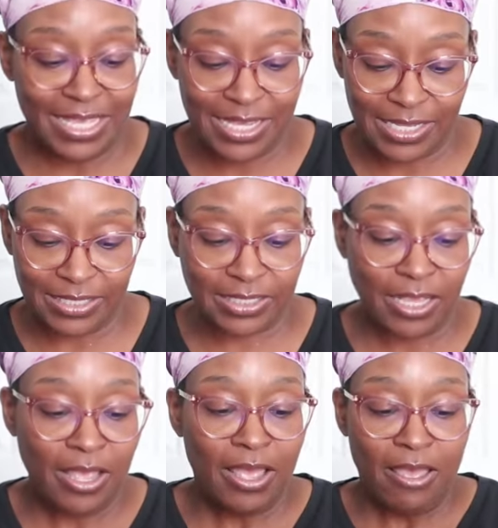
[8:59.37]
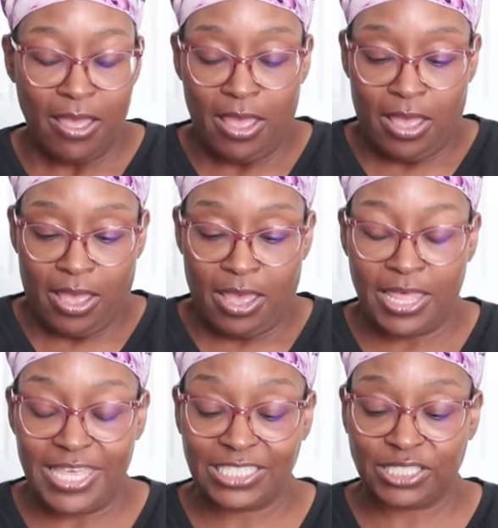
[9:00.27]
this
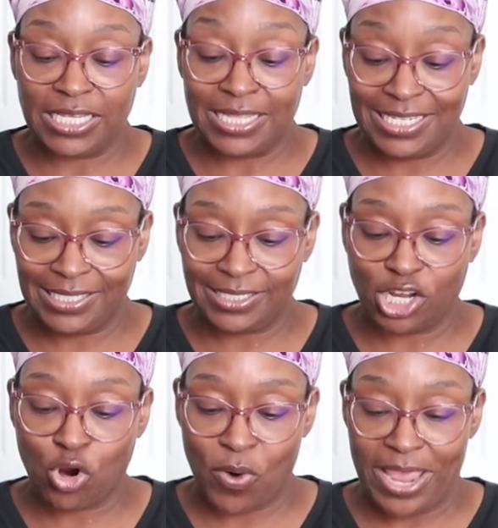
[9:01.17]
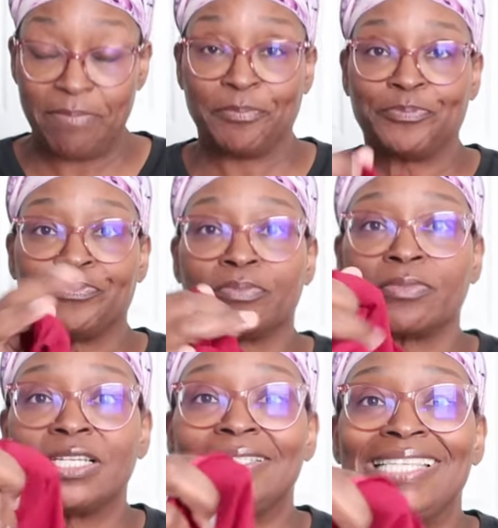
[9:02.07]
is a crepe,
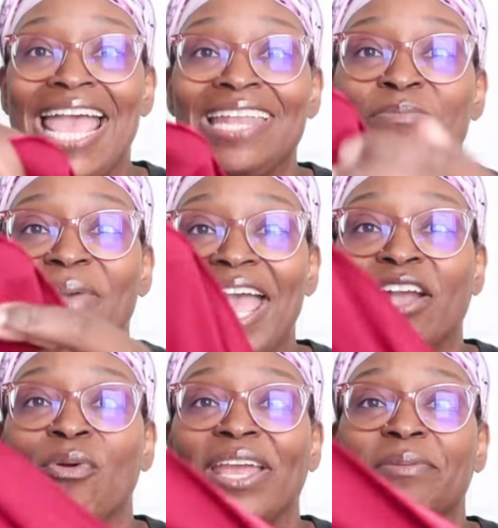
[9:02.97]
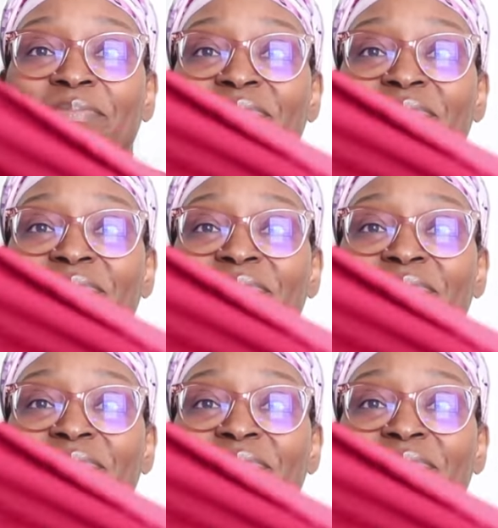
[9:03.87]
satin back crepe.